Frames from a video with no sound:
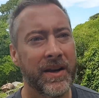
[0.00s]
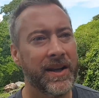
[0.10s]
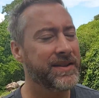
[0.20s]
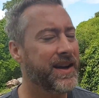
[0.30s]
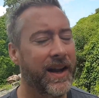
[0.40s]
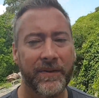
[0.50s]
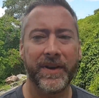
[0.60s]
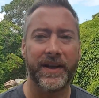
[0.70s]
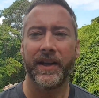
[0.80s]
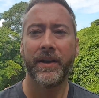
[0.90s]
It's got to
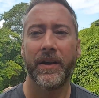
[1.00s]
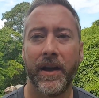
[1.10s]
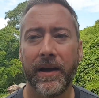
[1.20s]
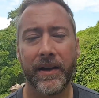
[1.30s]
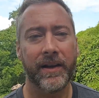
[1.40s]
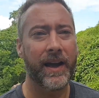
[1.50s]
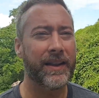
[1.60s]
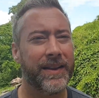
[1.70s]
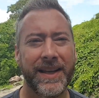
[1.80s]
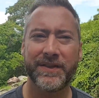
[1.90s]
be
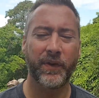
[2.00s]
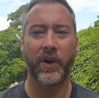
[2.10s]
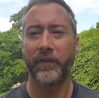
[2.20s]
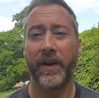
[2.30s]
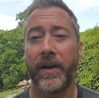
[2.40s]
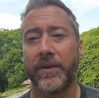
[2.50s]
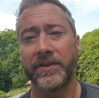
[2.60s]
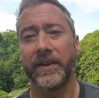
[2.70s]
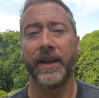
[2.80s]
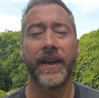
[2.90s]
at least 4 or 5
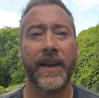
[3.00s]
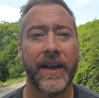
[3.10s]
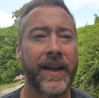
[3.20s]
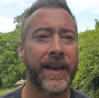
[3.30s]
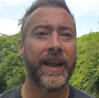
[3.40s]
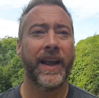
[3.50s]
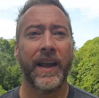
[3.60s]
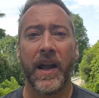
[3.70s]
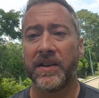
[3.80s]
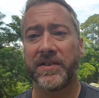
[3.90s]
hours a day.
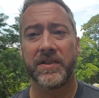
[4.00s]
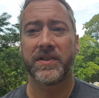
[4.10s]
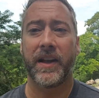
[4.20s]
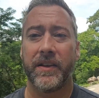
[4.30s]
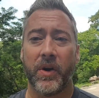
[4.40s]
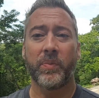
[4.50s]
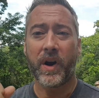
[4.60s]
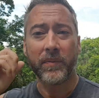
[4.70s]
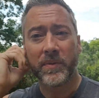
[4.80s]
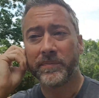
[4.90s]
And it's just like no
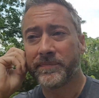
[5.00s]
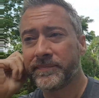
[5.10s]
problem.